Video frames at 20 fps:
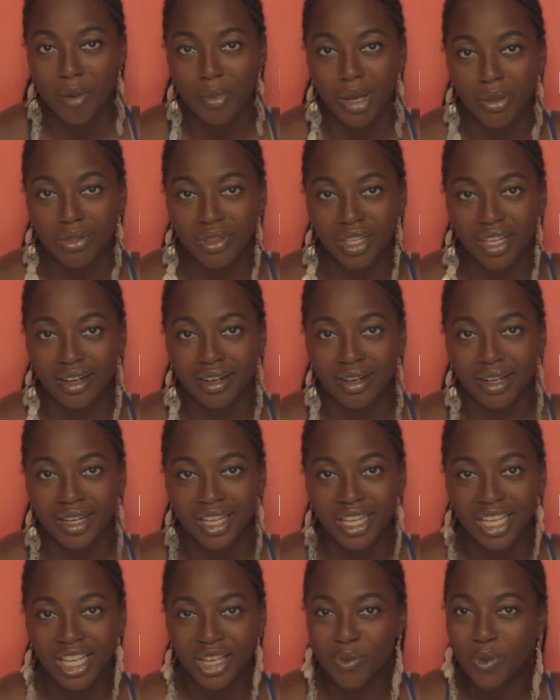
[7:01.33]
out there.
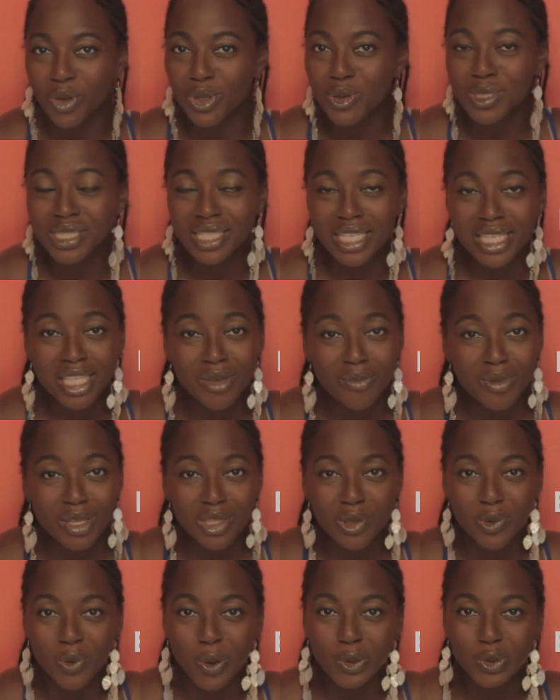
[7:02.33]
When you see them in
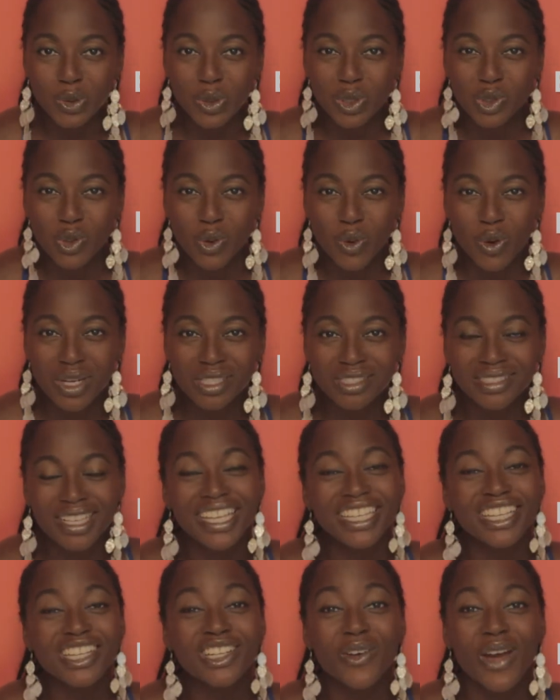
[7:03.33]
the grocery store,
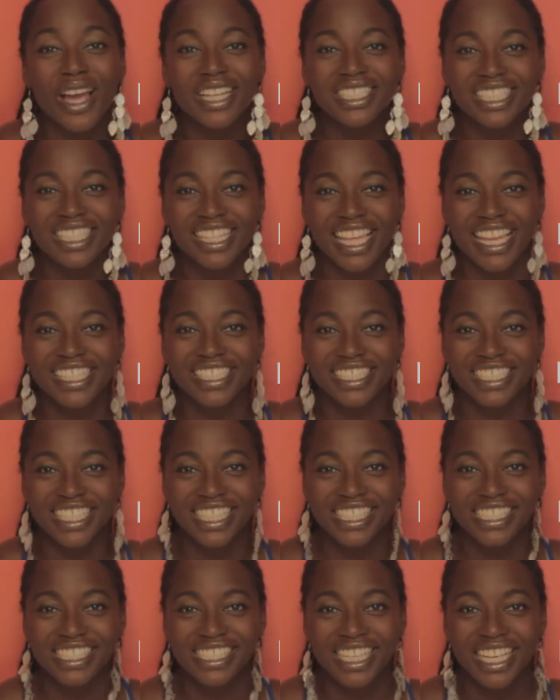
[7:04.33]
say
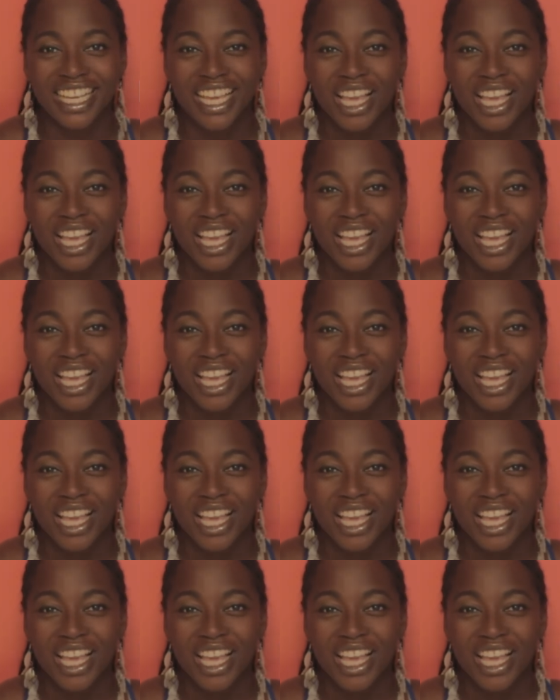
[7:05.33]
congratulations.